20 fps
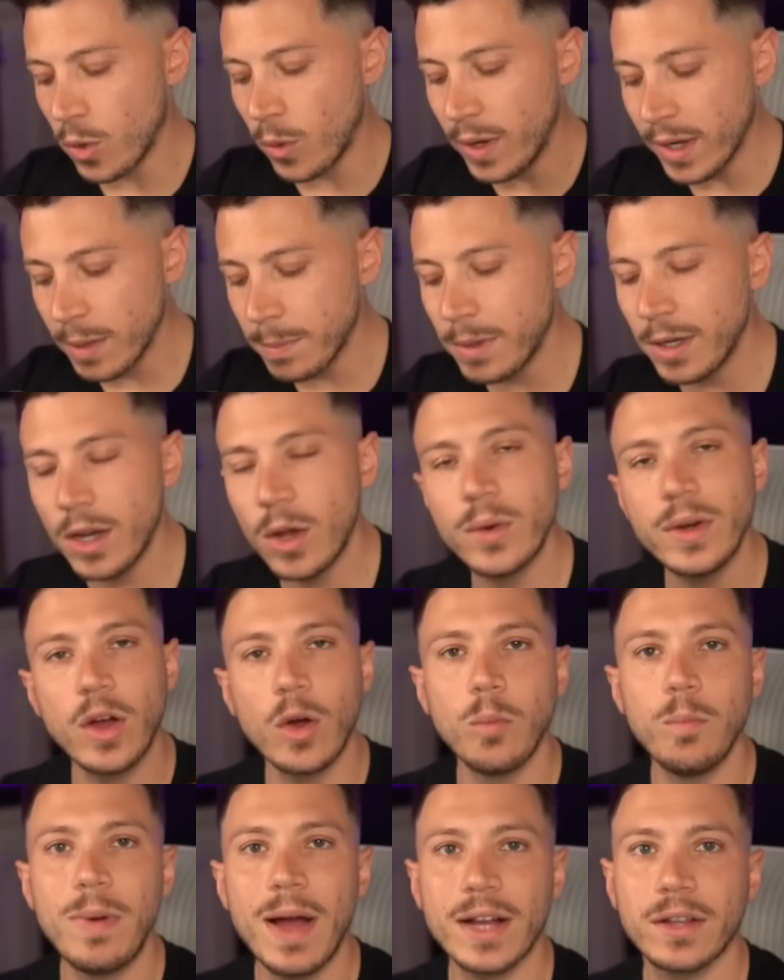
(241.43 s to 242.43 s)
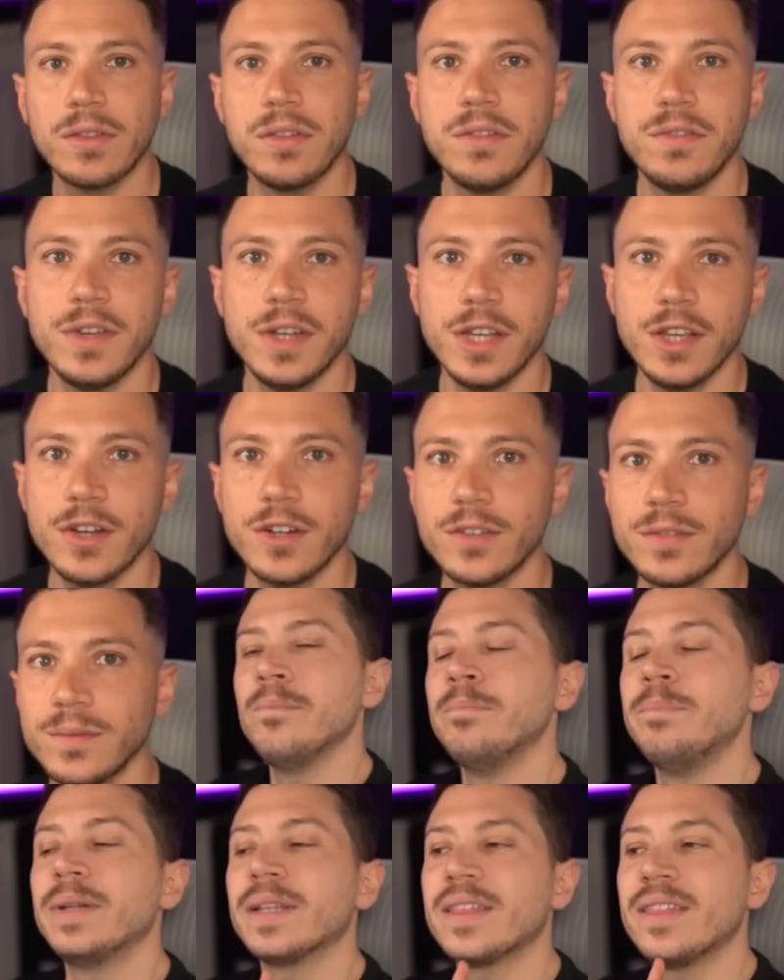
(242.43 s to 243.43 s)
link below. Now back to the video.
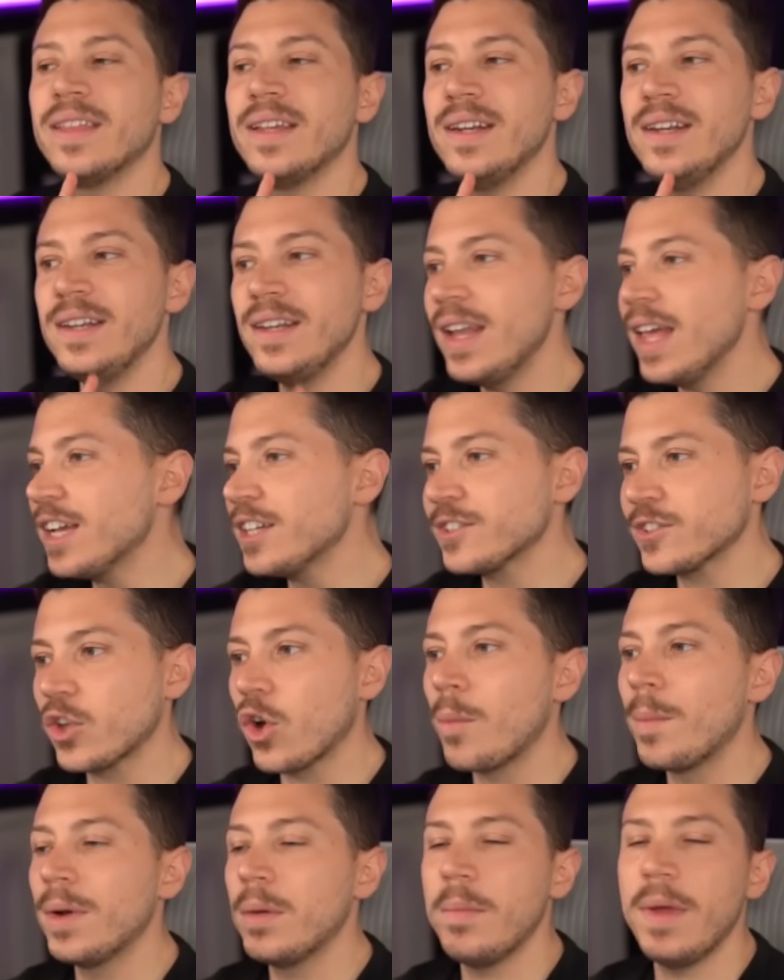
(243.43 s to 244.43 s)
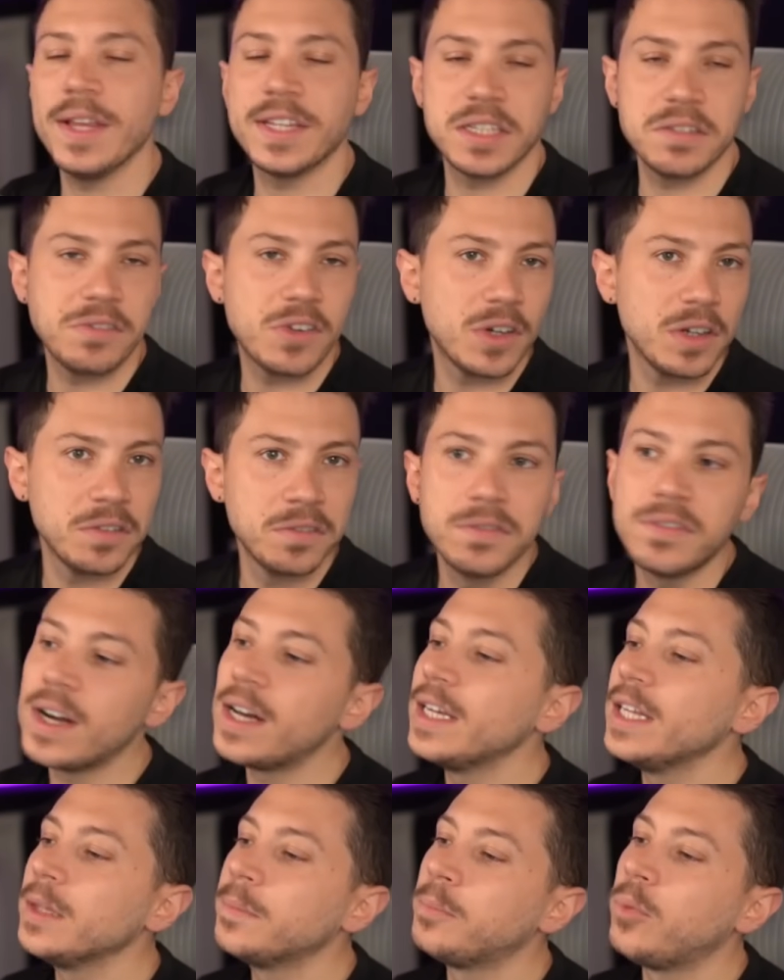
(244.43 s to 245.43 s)
But the next comment makes a very
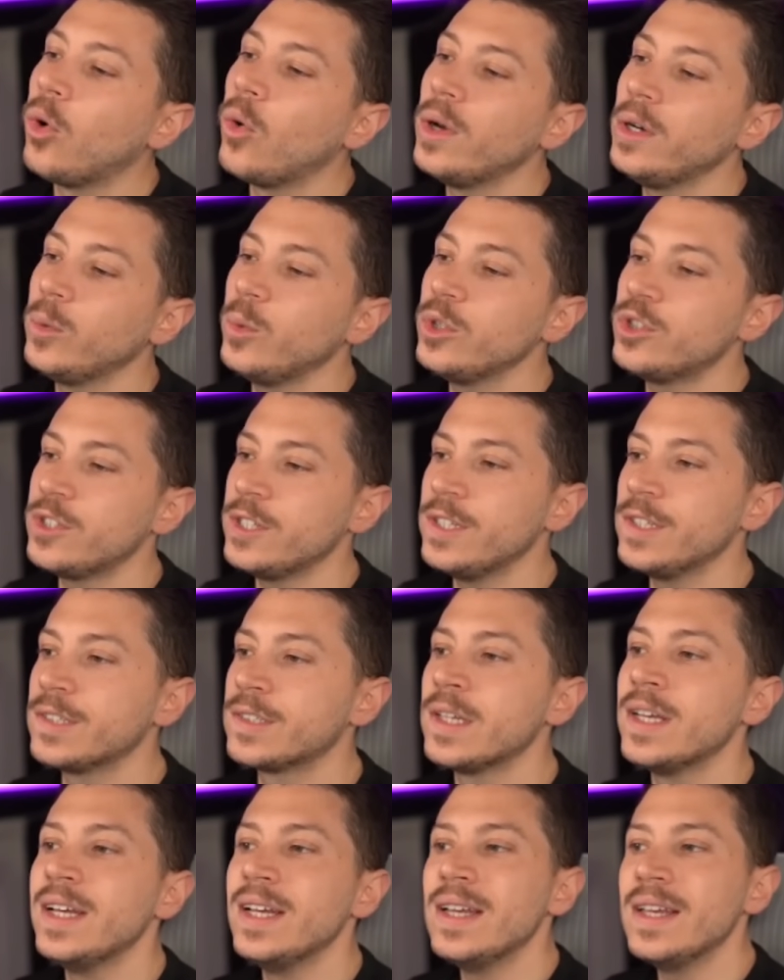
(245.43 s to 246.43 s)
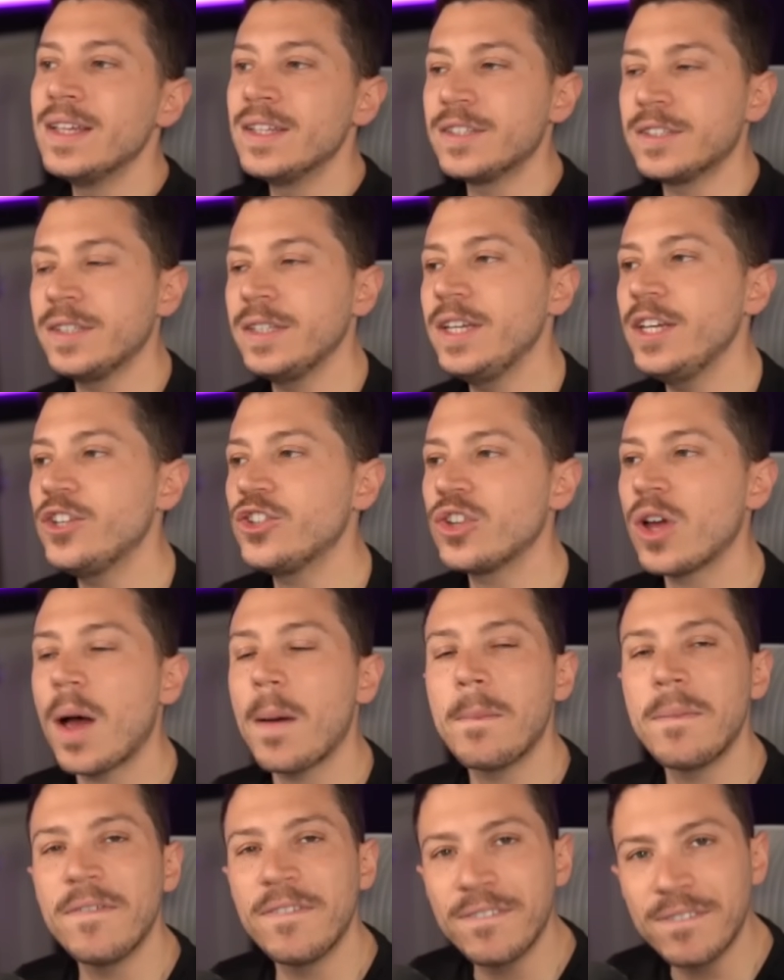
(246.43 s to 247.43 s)
valid point, which is C#
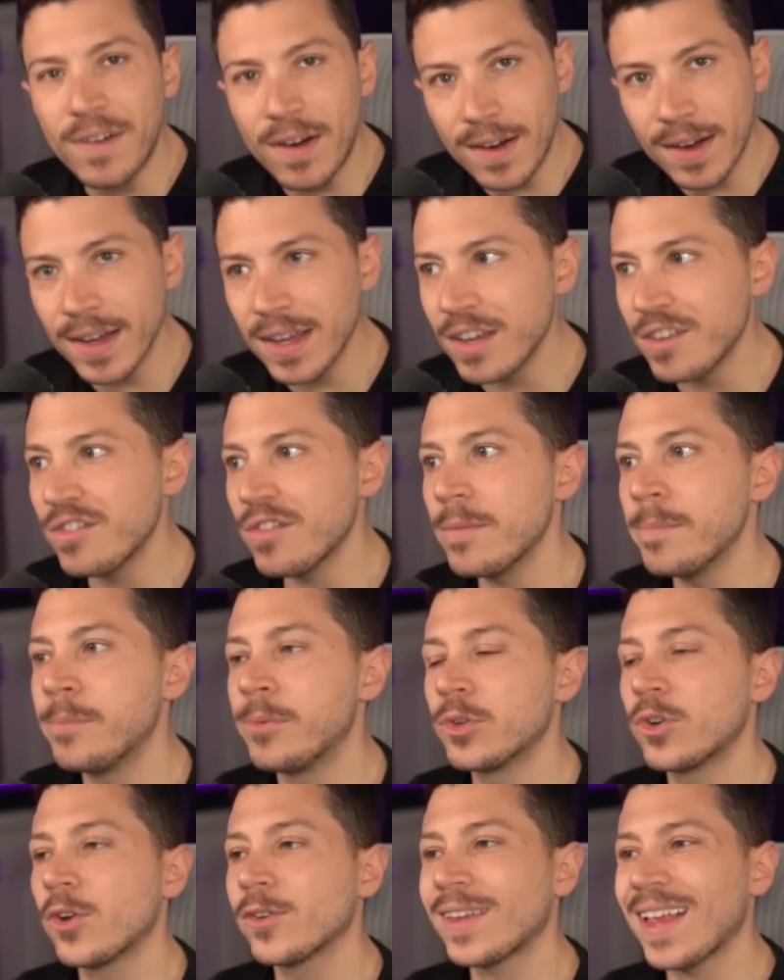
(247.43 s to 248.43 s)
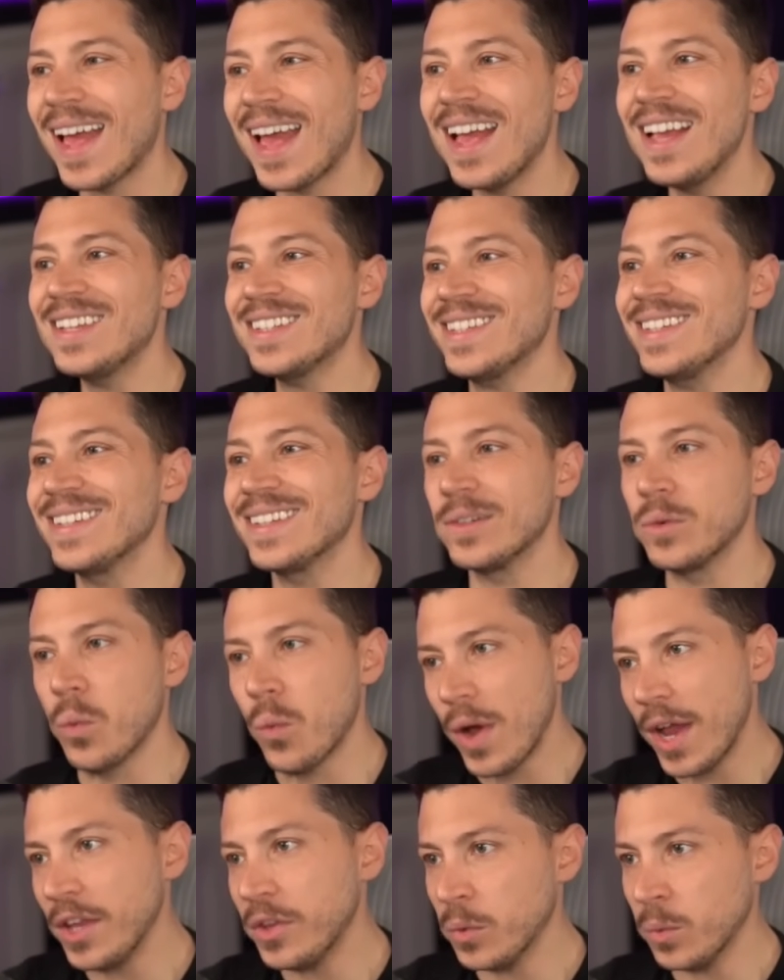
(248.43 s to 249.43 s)
5 brought async
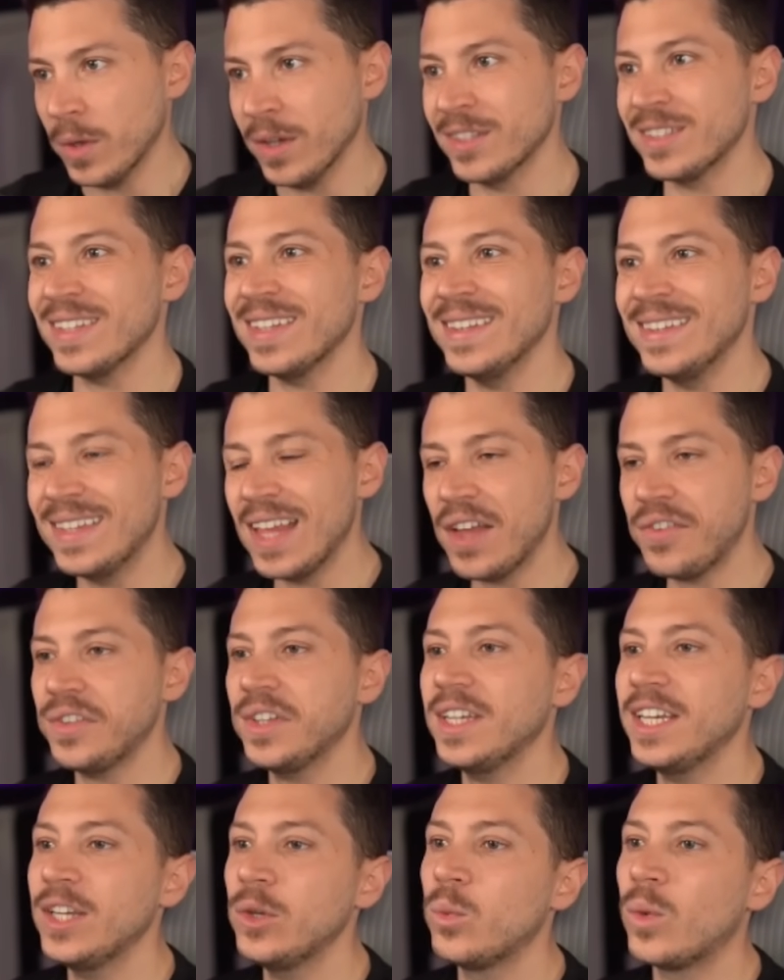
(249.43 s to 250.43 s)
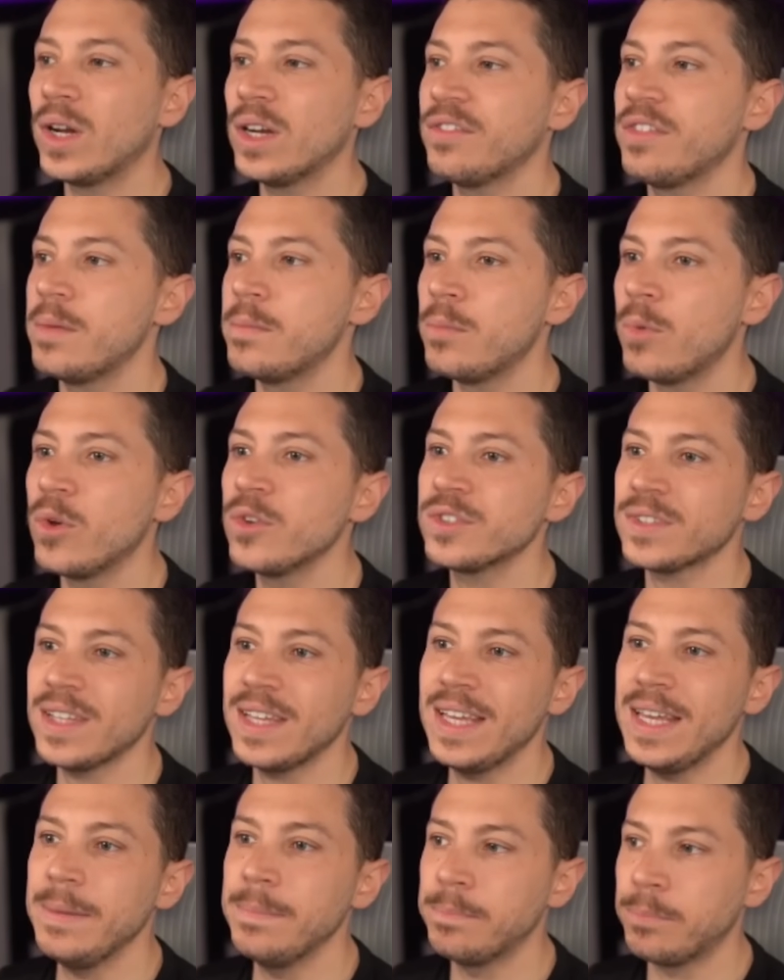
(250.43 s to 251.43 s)
away to us. Definitely one of the most
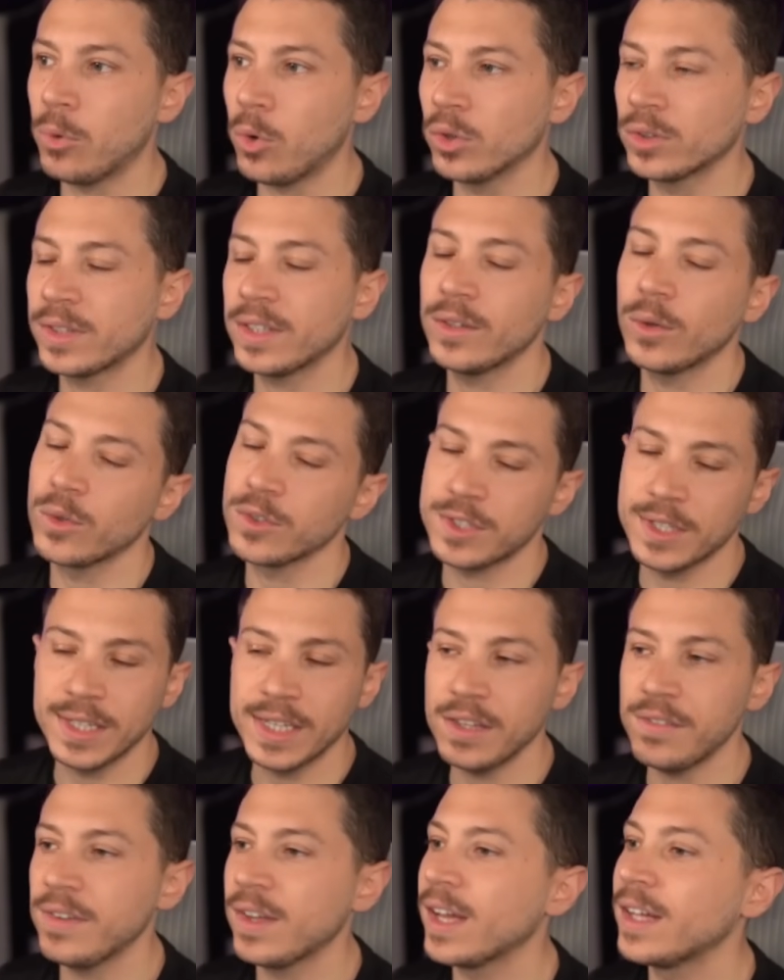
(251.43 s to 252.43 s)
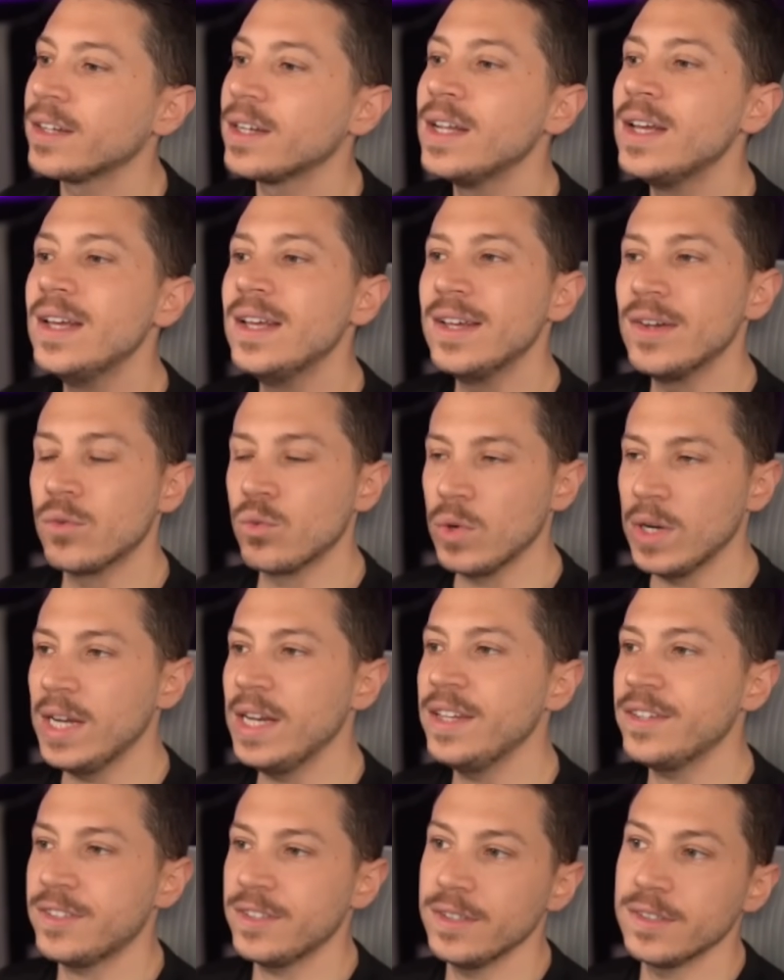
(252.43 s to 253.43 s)
important or significant
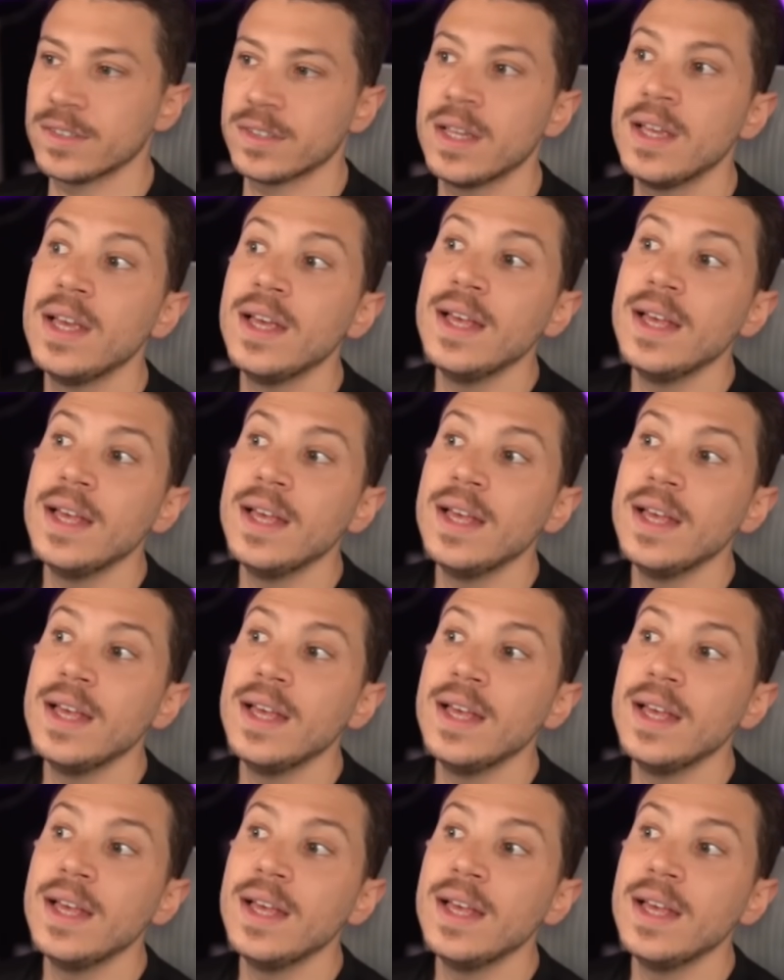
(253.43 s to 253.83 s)
releases.